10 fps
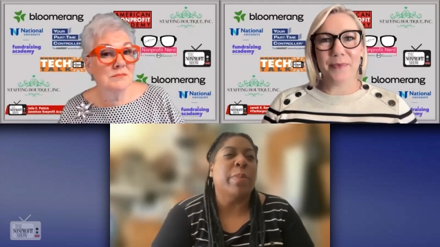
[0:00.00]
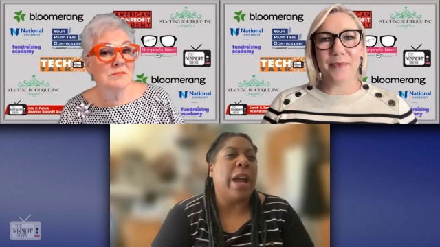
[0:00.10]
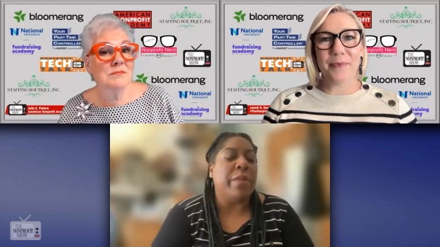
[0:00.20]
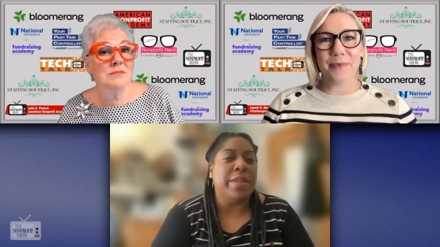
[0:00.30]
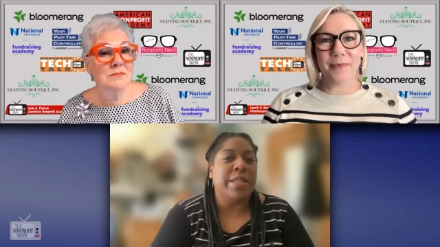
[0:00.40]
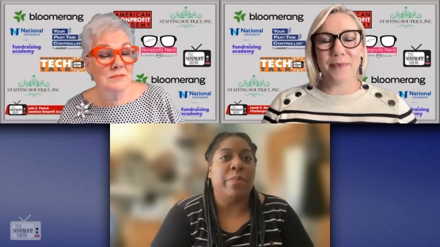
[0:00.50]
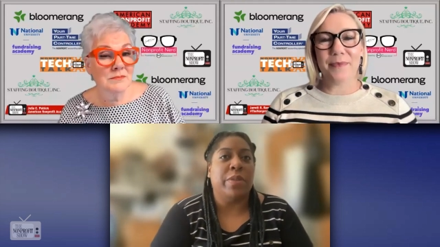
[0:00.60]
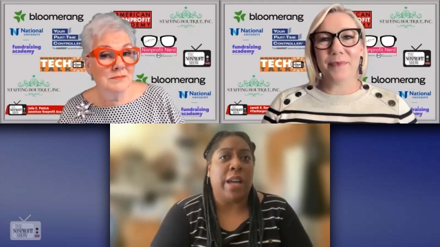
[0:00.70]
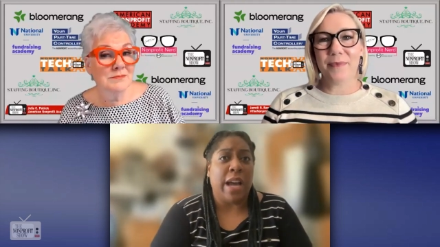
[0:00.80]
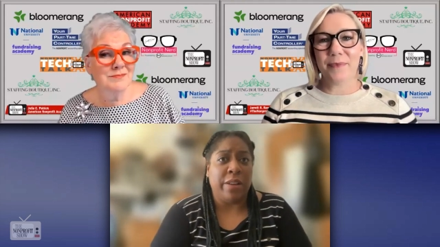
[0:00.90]
Speaker 1: But I would say
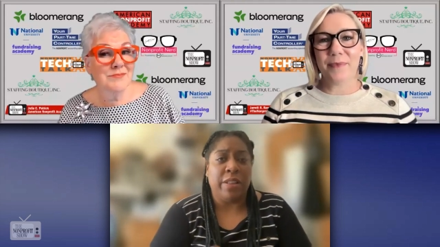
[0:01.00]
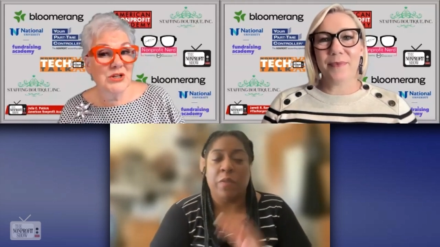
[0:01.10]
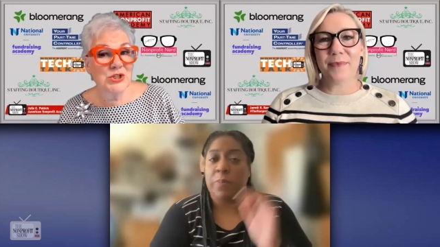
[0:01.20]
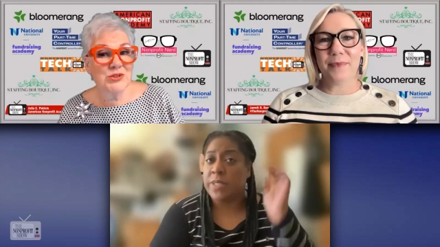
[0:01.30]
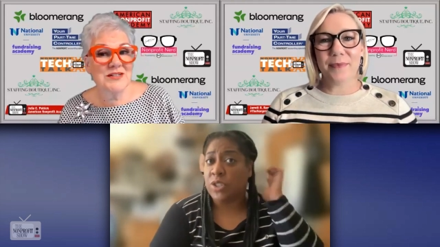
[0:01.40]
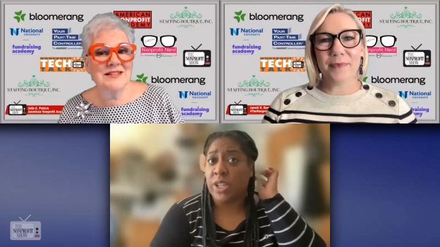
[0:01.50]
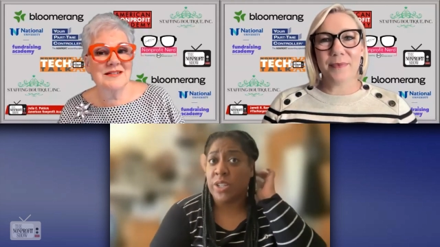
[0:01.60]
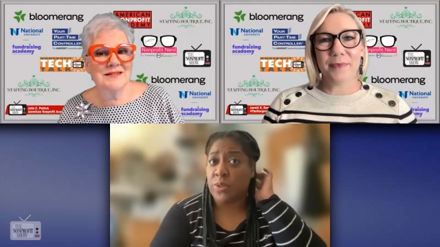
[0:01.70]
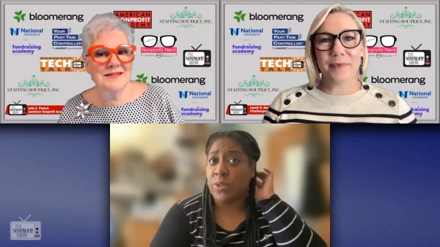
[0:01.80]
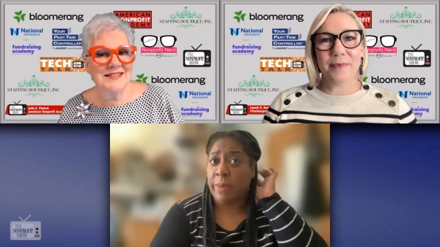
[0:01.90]
with a higher level position,
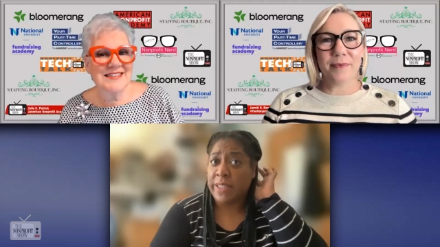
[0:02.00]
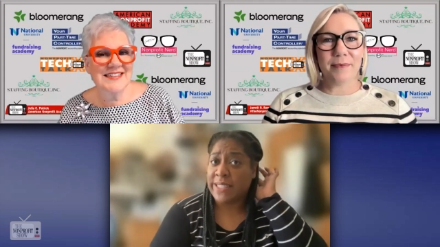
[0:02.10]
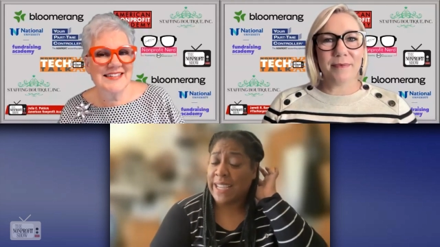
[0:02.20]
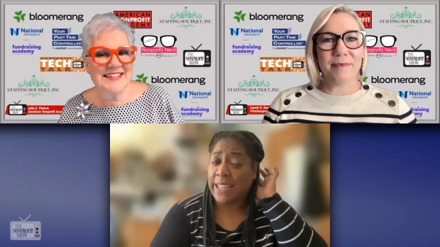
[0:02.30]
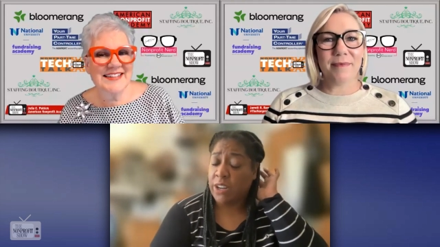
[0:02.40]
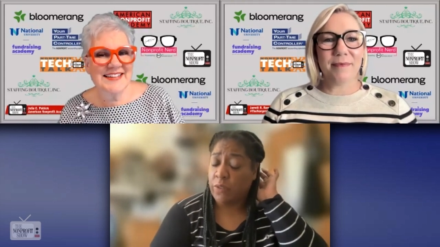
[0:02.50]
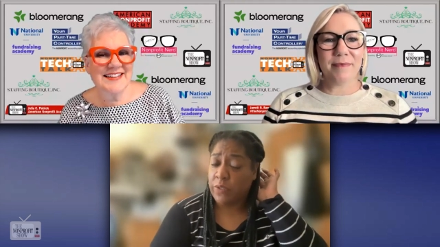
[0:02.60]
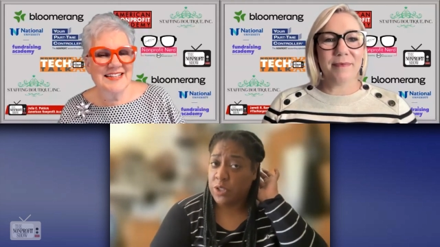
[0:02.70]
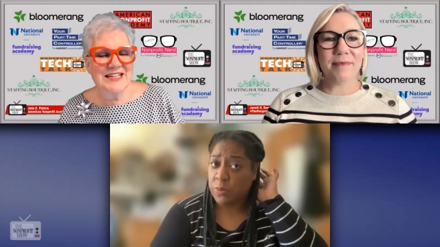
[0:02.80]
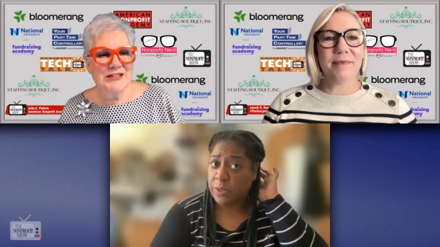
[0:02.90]
certainly by the second
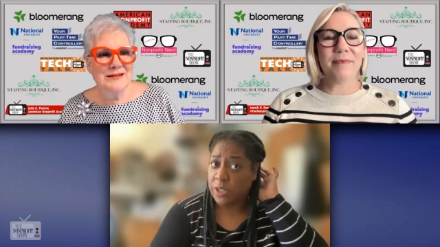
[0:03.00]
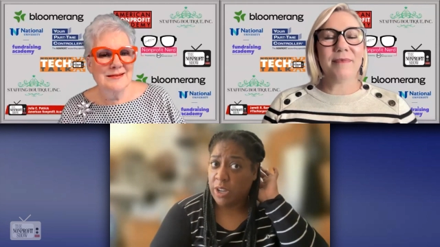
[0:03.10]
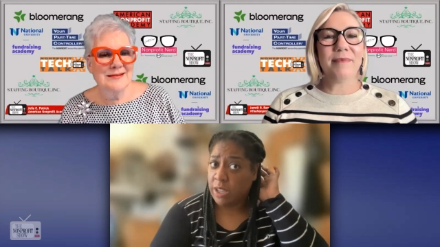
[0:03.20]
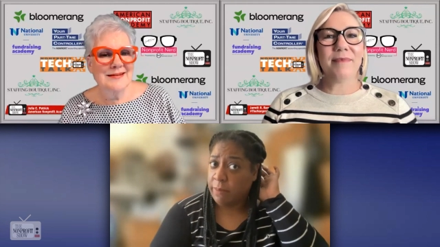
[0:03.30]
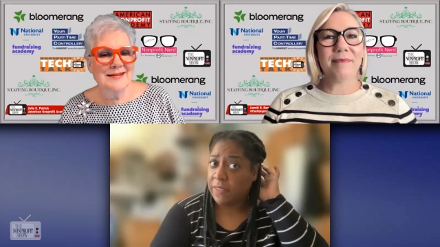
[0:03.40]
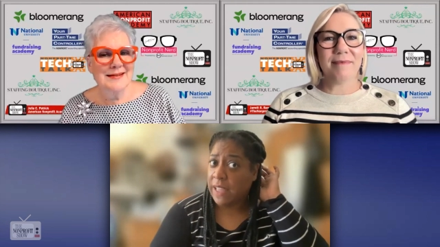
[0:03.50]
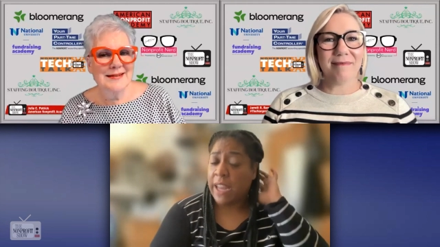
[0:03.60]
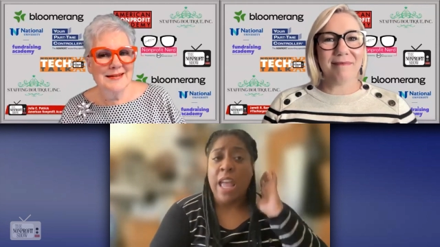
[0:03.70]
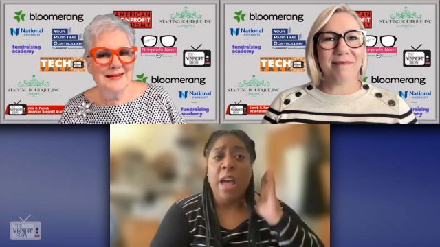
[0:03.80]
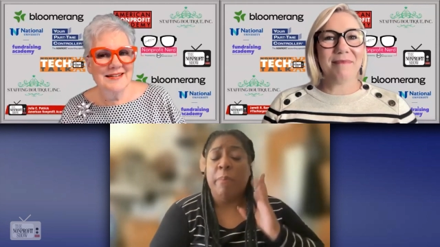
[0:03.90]
interview, you should be talking about that.
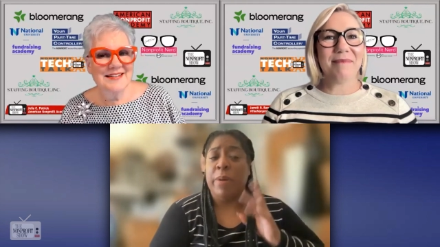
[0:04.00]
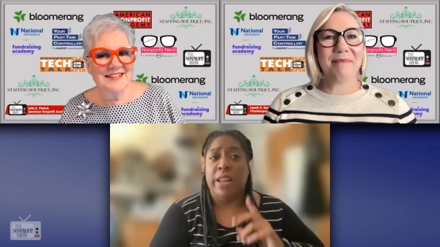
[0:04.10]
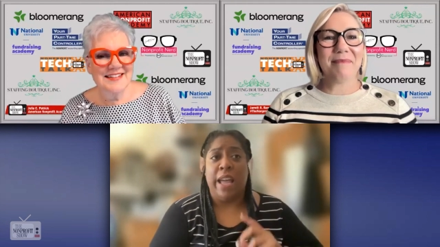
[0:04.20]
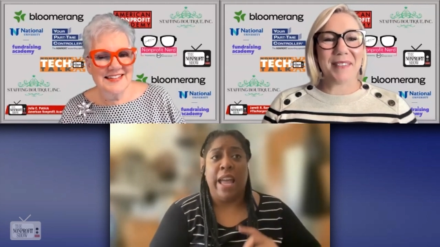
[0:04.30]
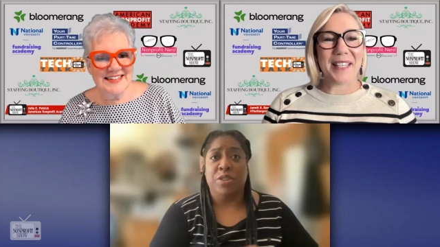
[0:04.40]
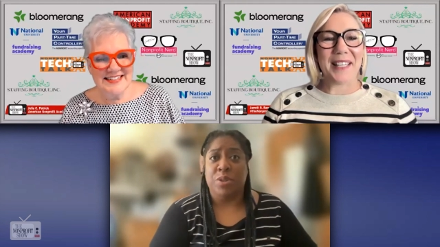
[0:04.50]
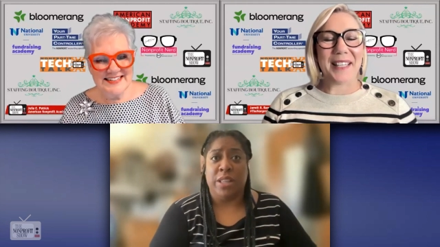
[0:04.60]
But entry